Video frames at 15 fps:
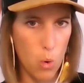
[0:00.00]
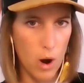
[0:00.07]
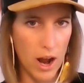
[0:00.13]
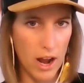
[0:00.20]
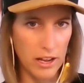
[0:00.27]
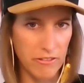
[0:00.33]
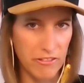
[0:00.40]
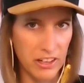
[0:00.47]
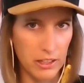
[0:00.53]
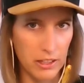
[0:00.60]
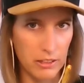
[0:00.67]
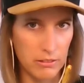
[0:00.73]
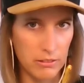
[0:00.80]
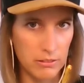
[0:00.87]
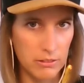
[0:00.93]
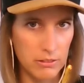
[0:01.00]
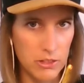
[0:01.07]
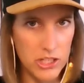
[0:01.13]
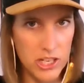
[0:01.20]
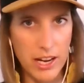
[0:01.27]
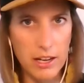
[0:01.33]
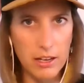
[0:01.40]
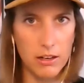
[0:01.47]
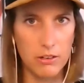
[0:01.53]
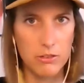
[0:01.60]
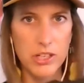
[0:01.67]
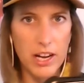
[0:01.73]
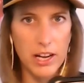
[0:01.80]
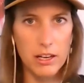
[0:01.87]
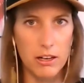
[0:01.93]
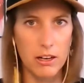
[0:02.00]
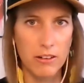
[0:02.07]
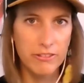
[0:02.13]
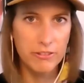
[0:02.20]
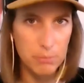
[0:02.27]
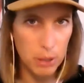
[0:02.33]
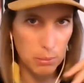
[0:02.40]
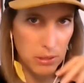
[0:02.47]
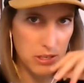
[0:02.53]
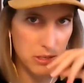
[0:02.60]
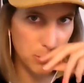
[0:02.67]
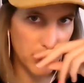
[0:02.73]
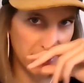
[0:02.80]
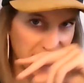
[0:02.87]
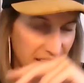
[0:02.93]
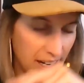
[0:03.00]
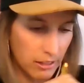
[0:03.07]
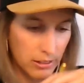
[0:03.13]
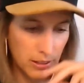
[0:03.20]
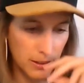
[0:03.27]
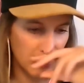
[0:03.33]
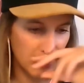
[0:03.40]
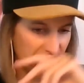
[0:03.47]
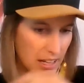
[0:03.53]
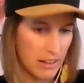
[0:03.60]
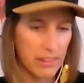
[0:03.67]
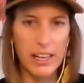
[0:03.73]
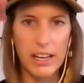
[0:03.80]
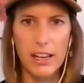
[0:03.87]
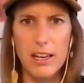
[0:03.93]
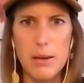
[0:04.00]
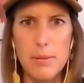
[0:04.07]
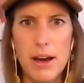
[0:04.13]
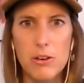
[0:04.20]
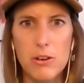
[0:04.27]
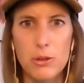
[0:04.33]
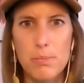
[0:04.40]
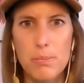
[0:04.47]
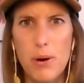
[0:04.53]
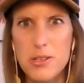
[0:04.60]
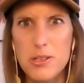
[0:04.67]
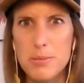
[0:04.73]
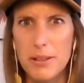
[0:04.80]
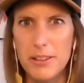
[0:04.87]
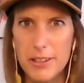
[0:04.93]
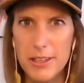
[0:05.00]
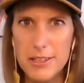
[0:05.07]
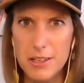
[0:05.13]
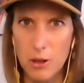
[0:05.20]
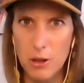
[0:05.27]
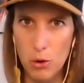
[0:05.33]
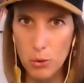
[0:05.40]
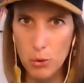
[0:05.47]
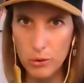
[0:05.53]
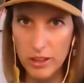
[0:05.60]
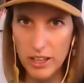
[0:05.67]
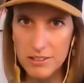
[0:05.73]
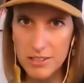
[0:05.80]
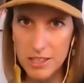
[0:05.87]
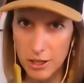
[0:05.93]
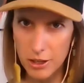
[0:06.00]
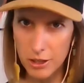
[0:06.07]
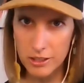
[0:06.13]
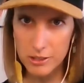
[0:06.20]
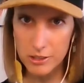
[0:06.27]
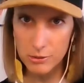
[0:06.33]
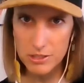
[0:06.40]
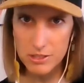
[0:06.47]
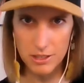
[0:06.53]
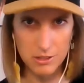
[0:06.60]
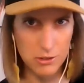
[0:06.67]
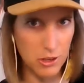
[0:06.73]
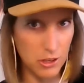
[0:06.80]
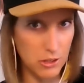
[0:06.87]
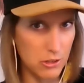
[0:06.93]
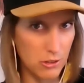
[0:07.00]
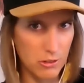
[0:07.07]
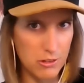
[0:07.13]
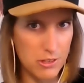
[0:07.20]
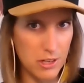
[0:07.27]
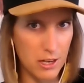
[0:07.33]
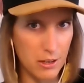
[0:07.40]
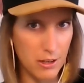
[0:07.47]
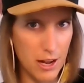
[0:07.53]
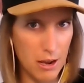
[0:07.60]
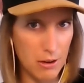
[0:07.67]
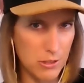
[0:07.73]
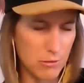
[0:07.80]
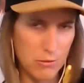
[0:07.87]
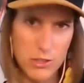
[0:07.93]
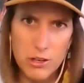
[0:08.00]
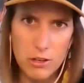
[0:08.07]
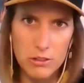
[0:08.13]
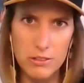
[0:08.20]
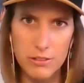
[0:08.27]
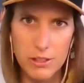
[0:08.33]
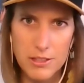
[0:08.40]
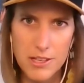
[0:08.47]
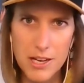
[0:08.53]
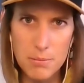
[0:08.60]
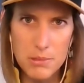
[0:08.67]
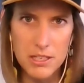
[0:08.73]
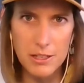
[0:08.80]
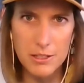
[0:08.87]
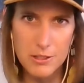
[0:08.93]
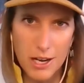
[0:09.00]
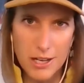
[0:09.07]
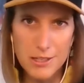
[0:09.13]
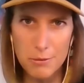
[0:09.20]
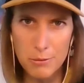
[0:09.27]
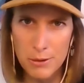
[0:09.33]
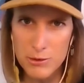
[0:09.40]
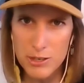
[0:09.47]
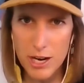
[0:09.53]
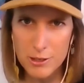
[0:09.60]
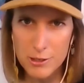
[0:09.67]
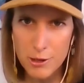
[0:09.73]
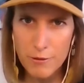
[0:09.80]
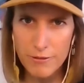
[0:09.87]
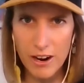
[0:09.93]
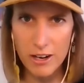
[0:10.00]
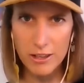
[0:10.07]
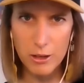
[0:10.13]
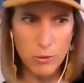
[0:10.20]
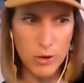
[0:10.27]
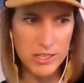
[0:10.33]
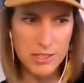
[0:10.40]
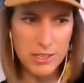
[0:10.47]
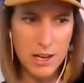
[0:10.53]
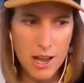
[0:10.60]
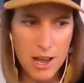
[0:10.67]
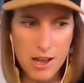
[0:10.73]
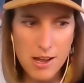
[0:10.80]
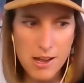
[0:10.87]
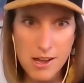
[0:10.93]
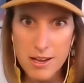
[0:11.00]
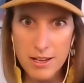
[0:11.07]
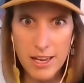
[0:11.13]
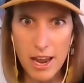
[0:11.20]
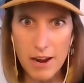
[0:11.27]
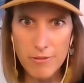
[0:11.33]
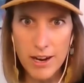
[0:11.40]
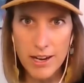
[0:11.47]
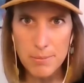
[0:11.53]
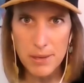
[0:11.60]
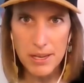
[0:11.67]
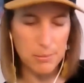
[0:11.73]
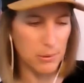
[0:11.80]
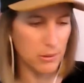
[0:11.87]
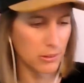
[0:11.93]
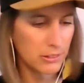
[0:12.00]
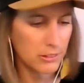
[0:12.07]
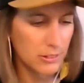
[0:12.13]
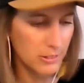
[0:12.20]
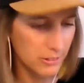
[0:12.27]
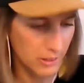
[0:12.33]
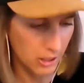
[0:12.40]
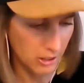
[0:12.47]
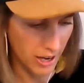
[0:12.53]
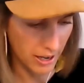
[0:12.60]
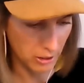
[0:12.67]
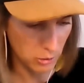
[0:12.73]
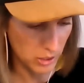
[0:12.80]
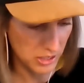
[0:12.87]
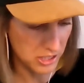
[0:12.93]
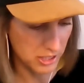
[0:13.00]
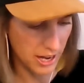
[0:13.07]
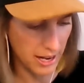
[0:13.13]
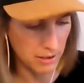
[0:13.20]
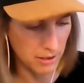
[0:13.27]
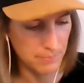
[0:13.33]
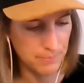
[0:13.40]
How are you feeling? shake it off, probably sweating now, thinking about all the possibilities and the cool things that you're going to do as an instructional designer now as a result of the tips and insights that we've shared so far in the quiz. Get ready, people. All right, question 8.